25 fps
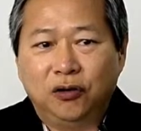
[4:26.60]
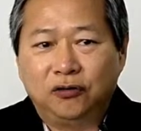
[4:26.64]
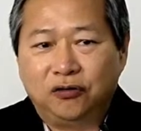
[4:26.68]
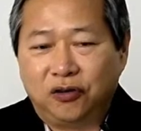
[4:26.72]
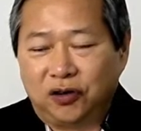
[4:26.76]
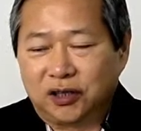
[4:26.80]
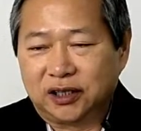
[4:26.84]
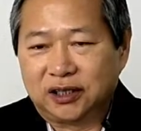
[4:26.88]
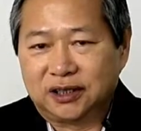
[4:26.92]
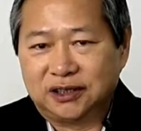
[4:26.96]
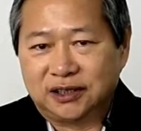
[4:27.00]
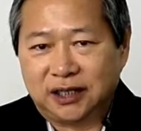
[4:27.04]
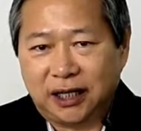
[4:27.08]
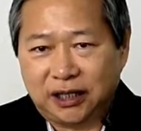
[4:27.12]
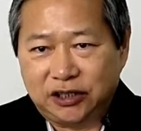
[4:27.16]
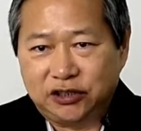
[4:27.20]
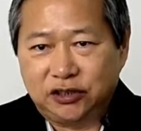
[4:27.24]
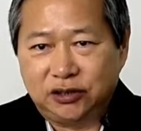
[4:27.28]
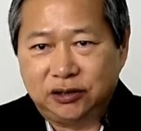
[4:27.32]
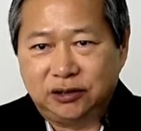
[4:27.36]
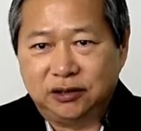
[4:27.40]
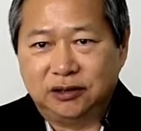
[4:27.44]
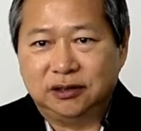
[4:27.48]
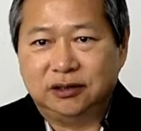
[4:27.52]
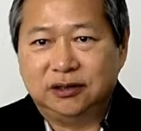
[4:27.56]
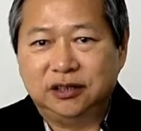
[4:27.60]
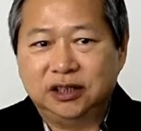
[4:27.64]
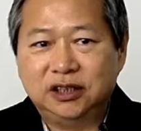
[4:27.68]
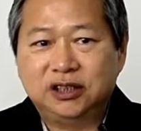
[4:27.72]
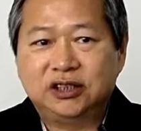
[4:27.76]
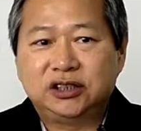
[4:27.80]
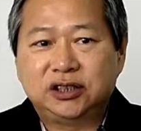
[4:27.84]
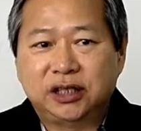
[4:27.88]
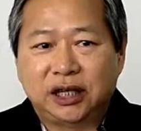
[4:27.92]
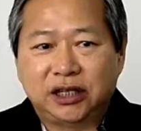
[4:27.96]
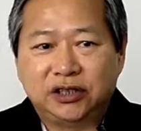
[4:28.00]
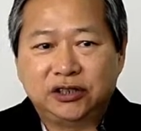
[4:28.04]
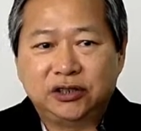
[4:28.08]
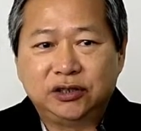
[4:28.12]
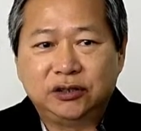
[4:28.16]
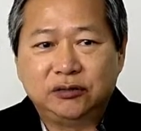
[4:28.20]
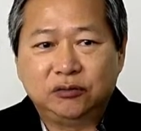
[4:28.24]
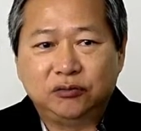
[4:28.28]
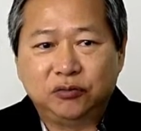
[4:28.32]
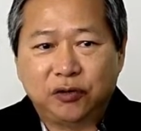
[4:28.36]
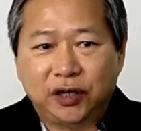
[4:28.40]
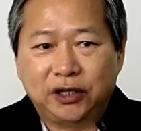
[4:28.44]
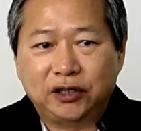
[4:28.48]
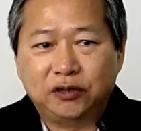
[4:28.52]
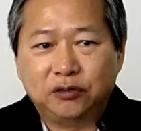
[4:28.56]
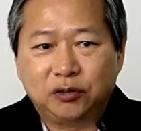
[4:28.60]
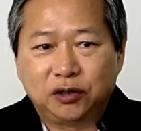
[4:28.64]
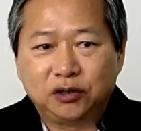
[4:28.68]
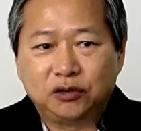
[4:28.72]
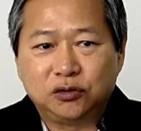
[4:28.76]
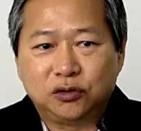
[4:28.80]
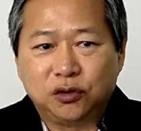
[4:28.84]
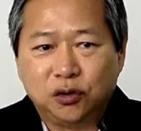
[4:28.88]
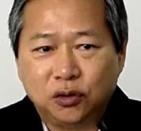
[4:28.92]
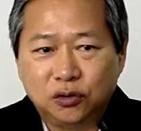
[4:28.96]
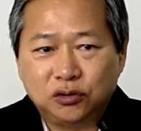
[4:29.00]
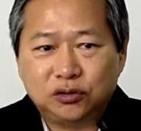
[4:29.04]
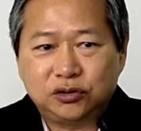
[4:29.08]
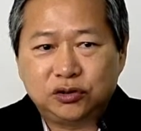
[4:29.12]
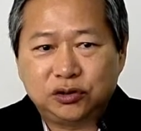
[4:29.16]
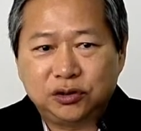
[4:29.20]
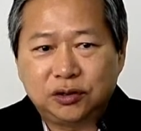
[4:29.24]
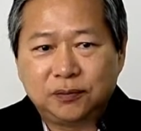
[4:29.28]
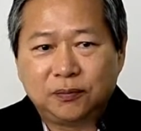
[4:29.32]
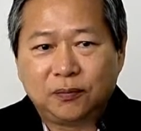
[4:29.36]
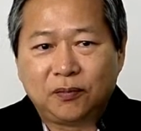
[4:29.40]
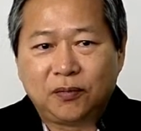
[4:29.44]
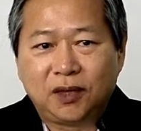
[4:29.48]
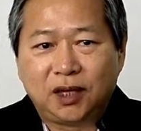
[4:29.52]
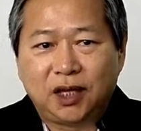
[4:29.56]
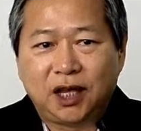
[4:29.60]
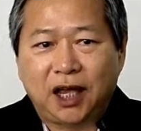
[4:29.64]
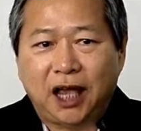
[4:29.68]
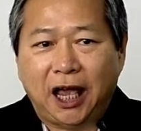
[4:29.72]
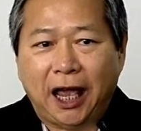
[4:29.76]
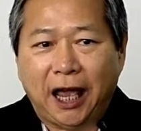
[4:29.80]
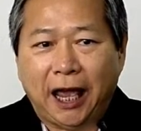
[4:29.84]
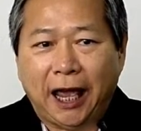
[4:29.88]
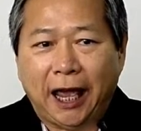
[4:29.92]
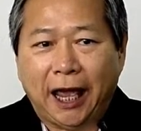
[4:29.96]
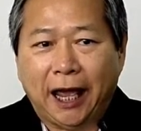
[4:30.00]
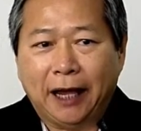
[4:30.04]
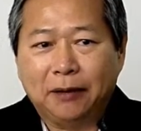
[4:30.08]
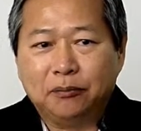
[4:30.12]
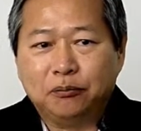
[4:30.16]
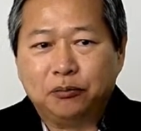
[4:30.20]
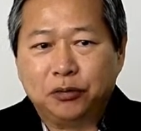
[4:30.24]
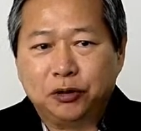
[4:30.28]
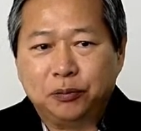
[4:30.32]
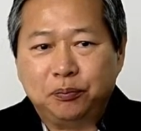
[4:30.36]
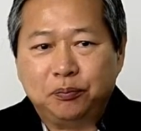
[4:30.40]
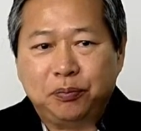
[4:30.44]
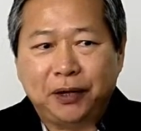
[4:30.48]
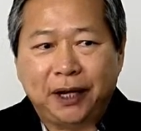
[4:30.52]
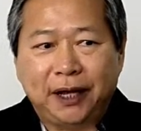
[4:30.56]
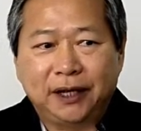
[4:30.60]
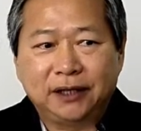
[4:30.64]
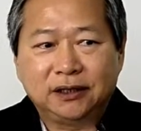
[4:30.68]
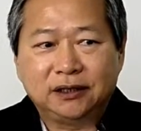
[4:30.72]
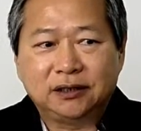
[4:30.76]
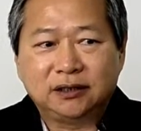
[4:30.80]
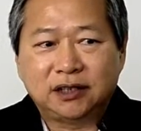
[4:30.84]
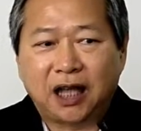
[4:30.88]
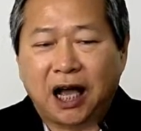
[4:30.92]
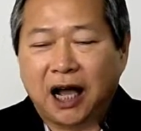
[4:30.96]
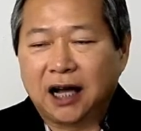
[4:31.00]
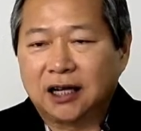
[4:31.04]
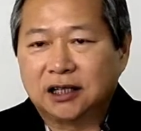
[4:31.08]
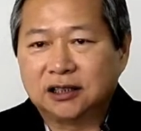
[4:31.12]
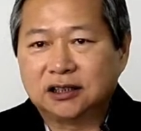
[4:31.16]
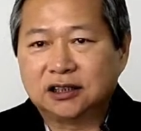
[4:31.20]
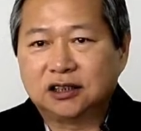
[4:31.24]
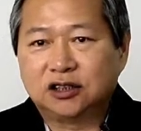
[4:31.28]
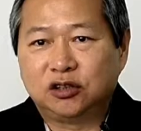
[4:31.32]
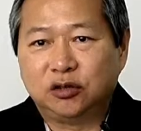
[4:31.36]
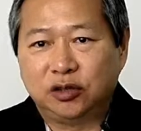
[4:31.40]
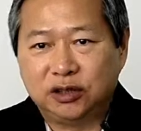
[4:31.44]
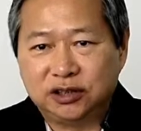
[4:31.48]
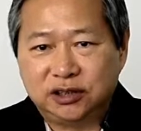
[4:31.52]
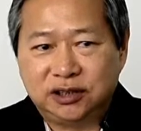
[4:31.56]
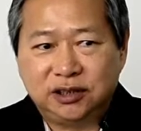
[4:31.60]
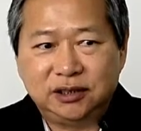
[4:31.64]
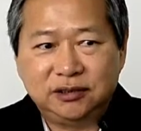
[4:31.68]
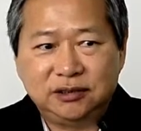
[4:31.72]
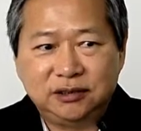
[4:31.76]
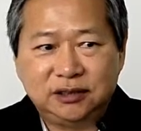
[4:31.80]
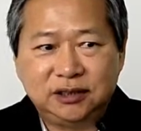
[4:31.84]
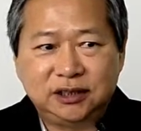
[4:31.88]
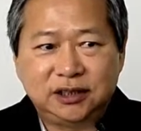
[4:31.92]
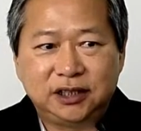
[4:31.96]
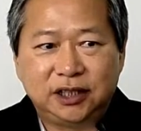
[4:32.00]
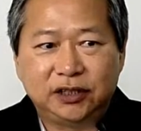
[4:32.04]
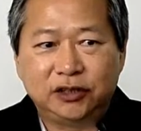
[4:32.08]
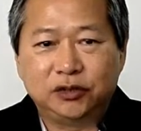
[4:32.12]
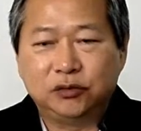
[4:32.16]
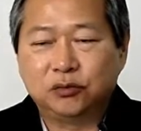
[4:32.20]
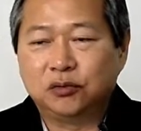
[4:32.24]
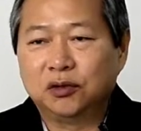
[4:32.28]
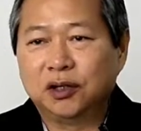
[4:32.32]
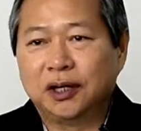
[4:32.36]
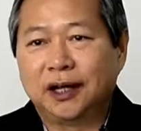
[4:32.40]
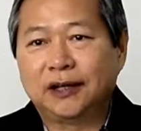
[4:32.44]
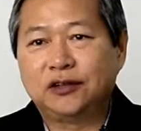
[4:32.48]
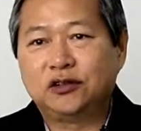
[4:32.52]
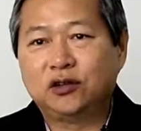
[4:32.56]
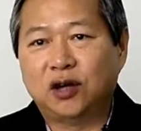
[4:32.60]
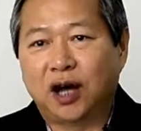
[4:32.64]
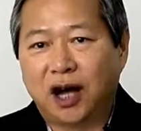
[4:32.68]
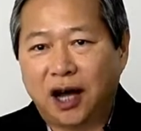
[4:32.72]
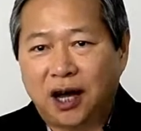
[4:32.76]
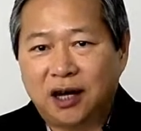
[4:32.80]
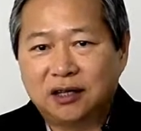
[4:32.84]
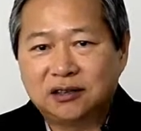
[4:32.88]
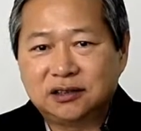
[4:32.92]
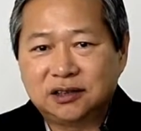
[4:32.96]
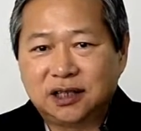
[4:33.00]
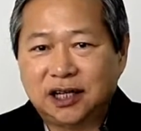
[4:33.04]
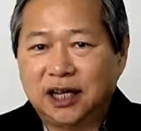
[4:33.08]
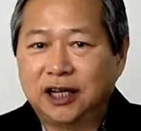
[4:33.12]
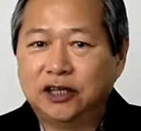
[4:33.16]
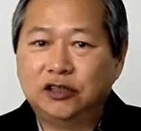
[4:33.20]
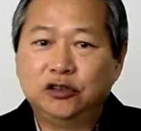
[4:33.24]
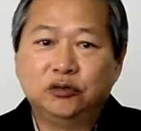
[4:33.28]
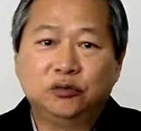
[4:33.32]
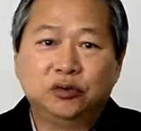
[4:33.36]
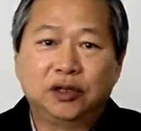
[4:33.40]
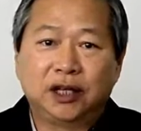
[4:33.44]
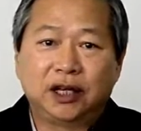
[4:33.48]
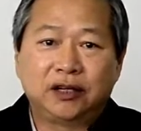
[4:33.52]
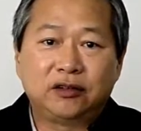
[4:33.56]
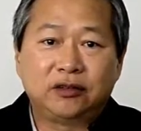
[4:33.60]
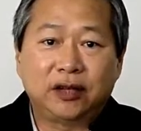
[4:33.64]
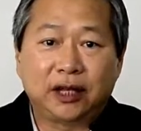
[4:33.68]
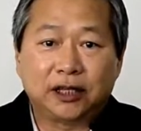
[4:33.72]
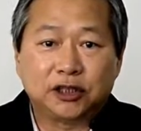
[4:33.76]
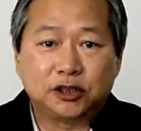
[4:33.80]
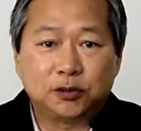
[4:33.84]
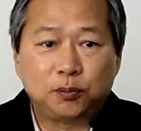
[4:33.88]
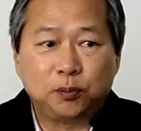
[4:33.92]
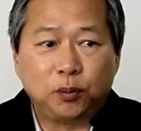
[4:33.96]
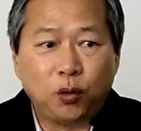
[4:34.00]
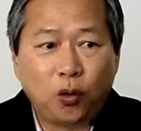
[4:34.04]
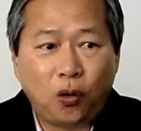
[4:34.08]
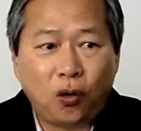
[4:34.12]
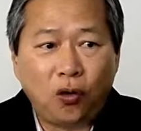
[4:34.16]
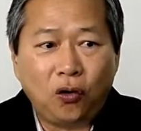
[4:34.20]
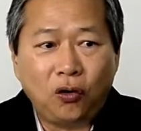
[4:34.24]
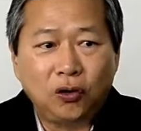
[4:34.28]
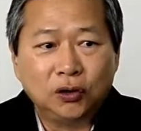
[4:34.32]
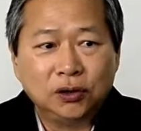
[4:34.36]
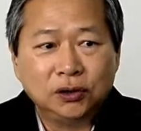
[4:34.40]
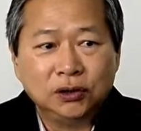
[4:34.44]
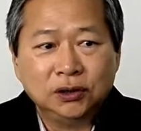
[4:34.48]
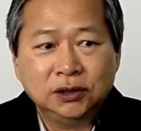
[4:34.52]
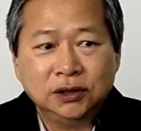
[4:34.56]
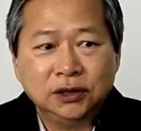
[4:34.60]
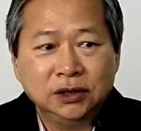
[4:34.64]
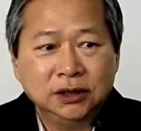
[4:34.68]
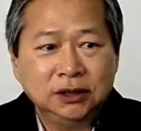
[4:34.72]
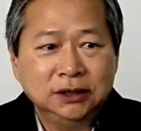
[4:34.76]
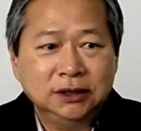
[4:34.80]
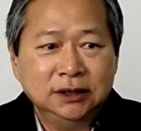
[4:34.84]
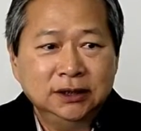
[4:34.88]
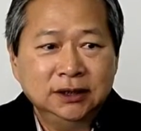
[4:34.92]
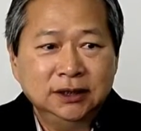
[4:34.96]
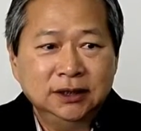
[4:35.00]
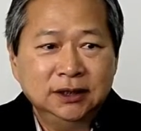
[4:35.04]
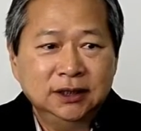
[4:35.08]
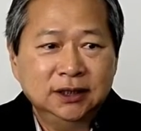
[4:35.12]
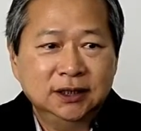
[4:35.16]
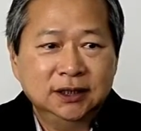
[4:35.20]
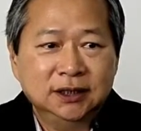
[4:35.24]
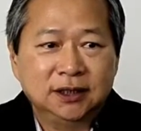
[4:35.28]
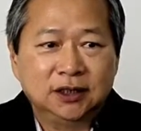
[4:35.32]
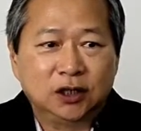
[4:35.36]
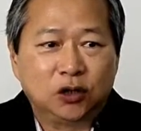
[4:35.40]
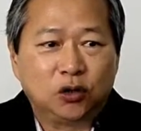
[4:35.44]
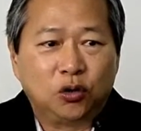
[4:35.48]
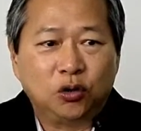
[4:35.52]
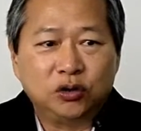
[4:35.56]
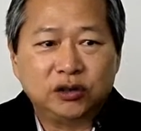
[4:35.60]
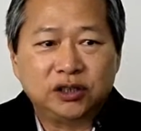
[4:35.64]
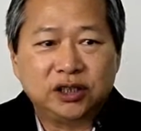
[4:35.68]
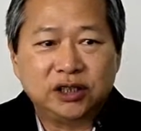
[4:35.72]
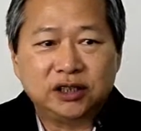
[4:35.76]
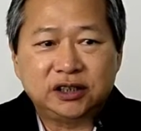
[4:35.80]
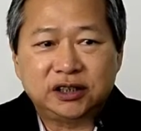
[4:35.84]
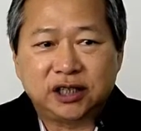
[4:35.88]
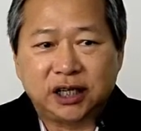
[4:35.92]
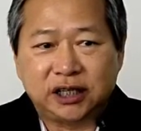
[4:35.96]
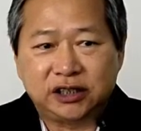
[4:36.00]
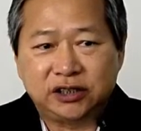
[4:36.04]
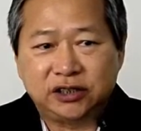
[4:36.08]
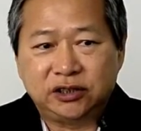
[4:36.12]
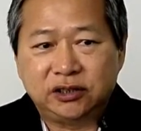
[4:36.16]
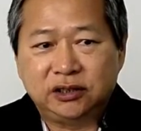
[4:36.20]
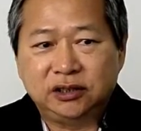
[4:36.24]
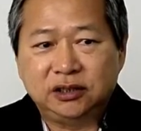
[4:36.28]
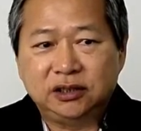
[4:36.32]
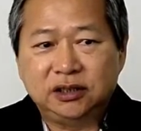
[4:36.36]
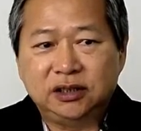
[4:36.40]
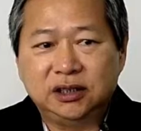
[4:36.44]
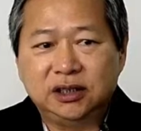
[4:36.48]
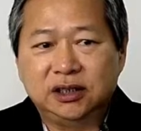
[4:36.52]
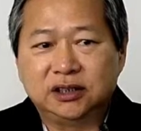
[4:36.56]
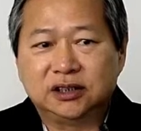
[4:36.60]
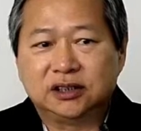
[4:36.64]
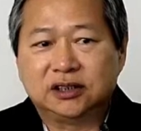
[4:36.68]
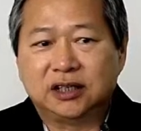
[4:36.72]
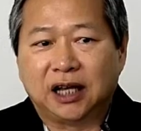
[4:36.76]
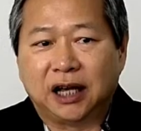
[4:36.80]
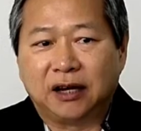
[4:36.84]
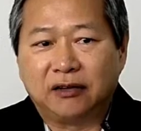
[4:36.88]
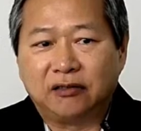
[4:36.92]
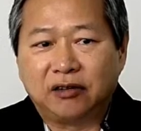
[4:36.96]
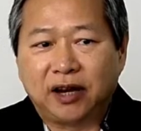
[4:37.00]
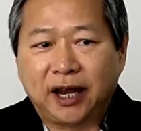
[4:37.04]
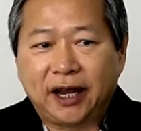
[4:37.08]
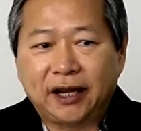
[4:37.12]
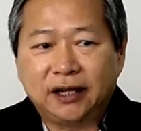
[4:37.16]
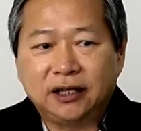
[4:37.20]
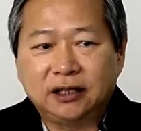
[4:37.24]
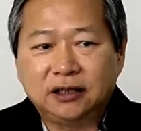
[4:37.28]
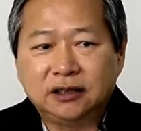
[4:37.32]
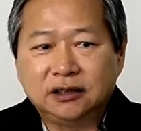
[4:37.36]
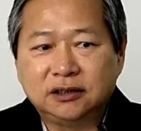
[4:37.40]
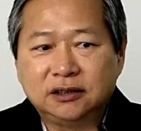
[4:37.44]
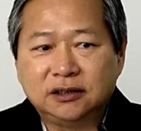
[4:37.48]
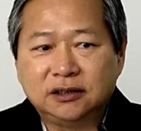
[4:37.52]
for the session, each session when you want to coach, and prepare targeted questions that you would like to ask and you would like to explore. The coaching session is direct